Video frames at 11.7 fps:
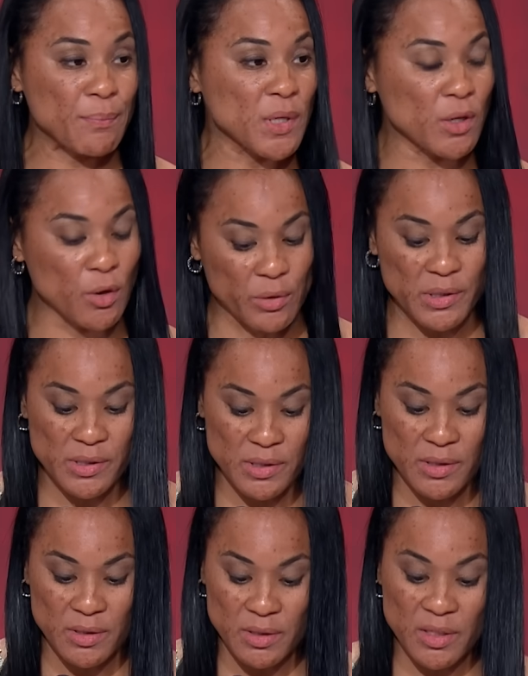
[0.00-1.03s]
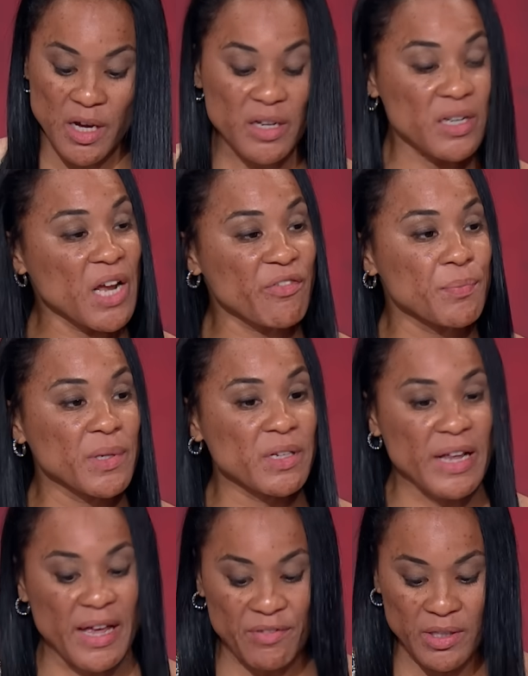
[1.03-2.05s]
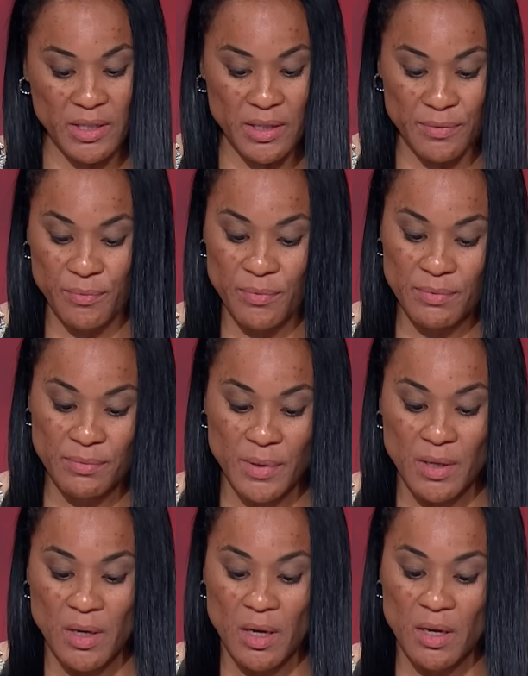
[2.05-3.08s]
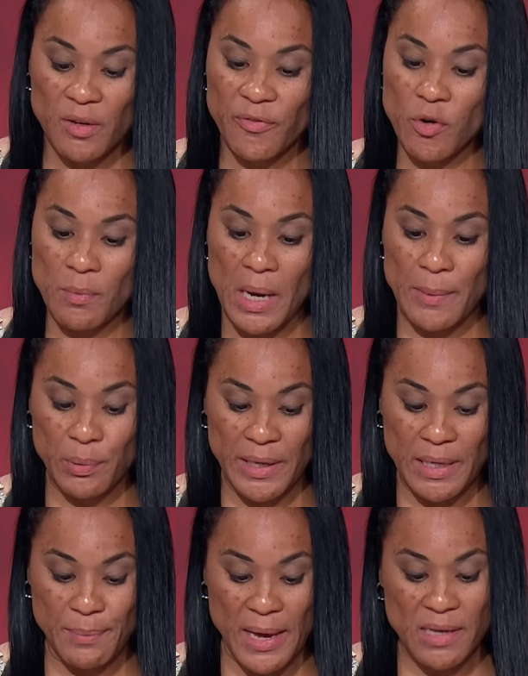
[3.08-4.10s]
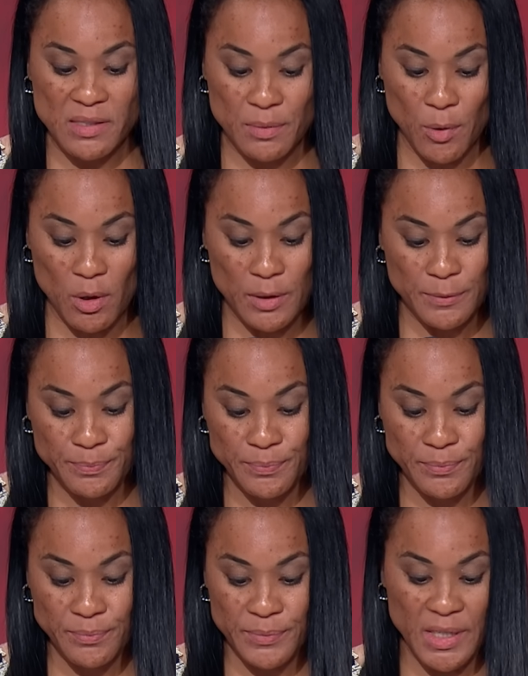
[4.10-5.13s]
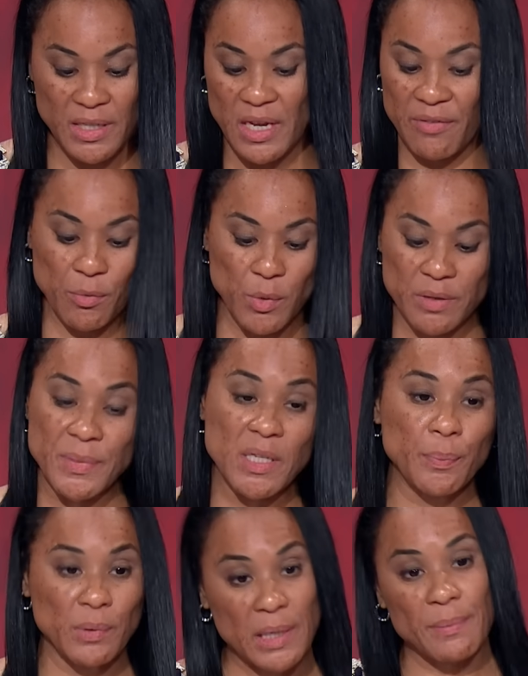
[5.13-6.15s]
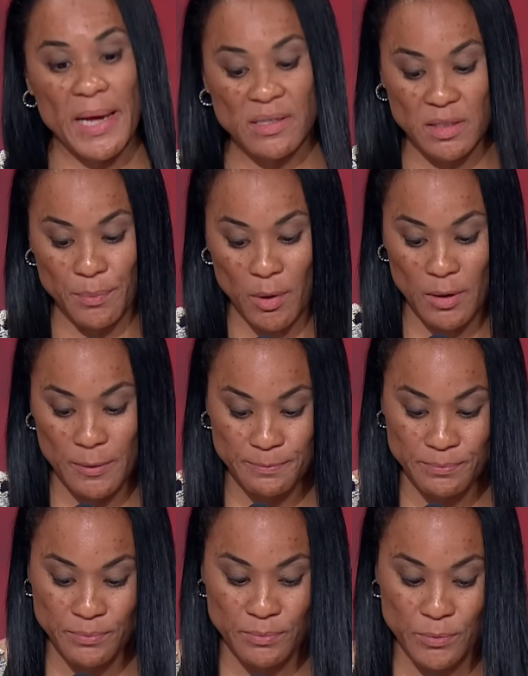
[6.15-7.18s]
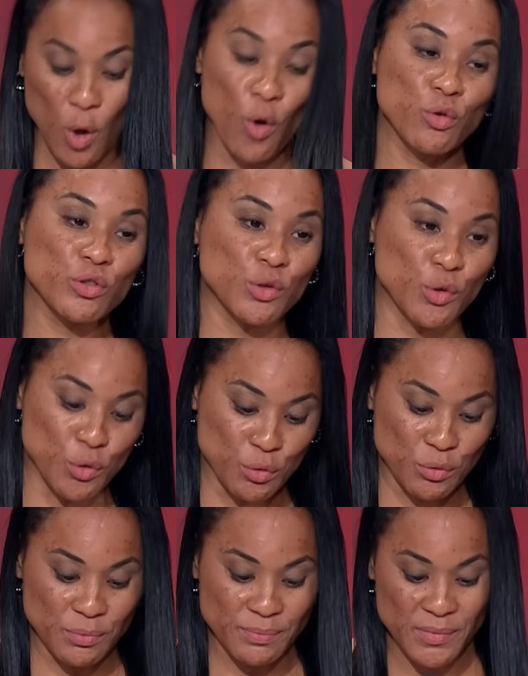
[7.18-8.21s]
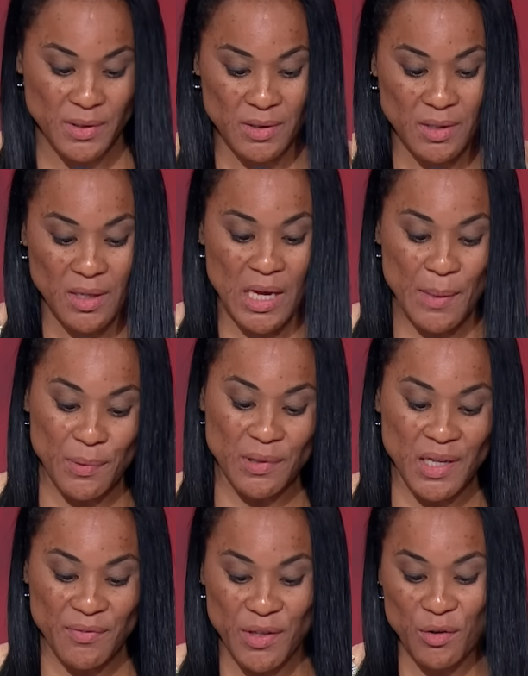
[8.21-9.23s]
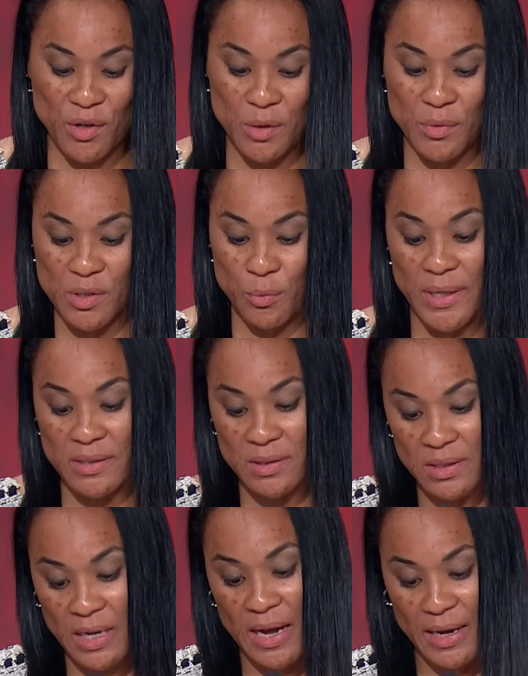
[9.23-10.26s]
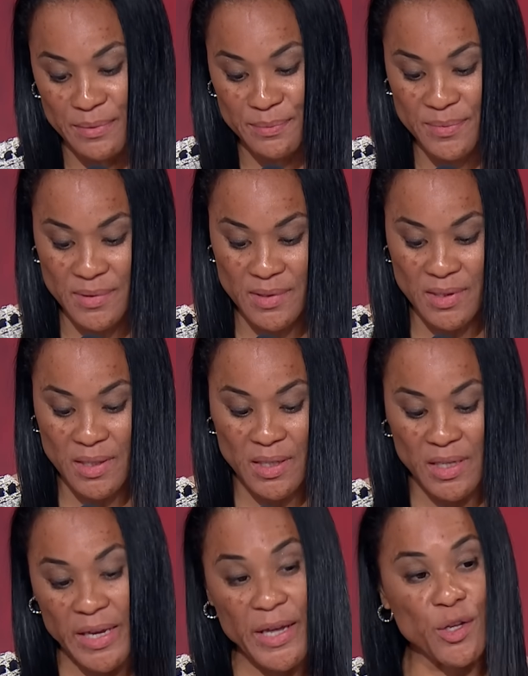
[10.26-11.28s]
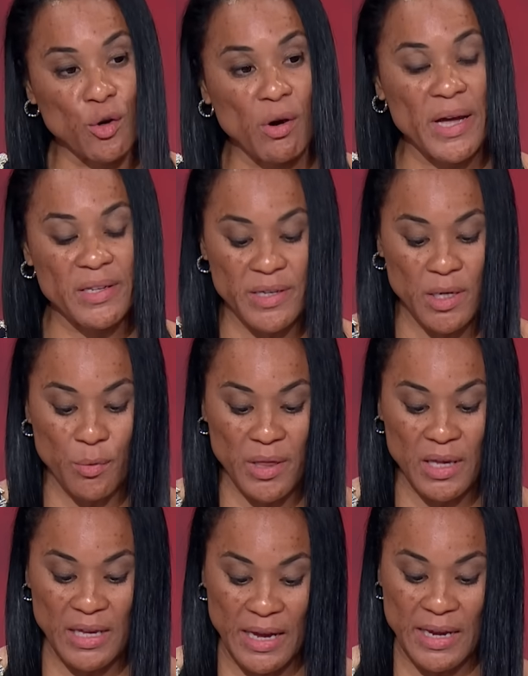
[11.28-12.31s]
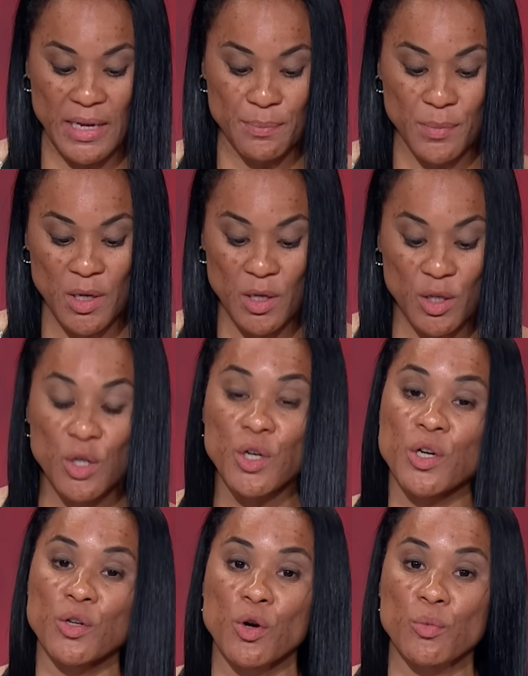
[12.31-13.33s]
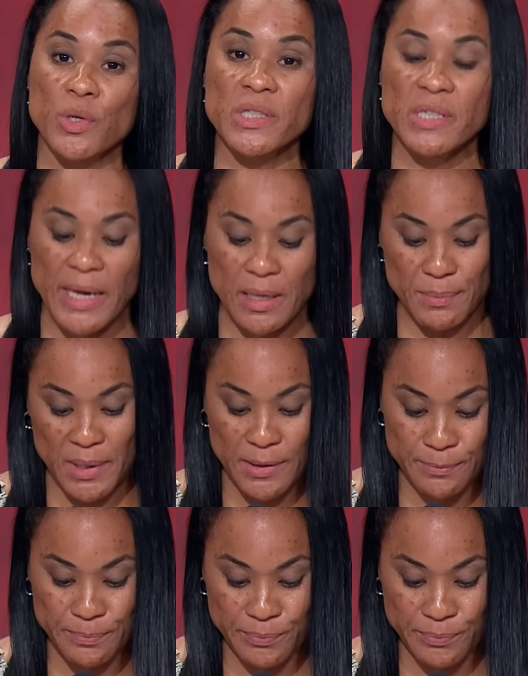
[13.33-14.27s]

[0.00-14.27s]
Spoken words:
be noticed. Cut had never been an advocate for my playing basketball. He never wanted me to play basketball. Old school, I believe he thought it was a waste of time. He had no idea where the game could or would take me,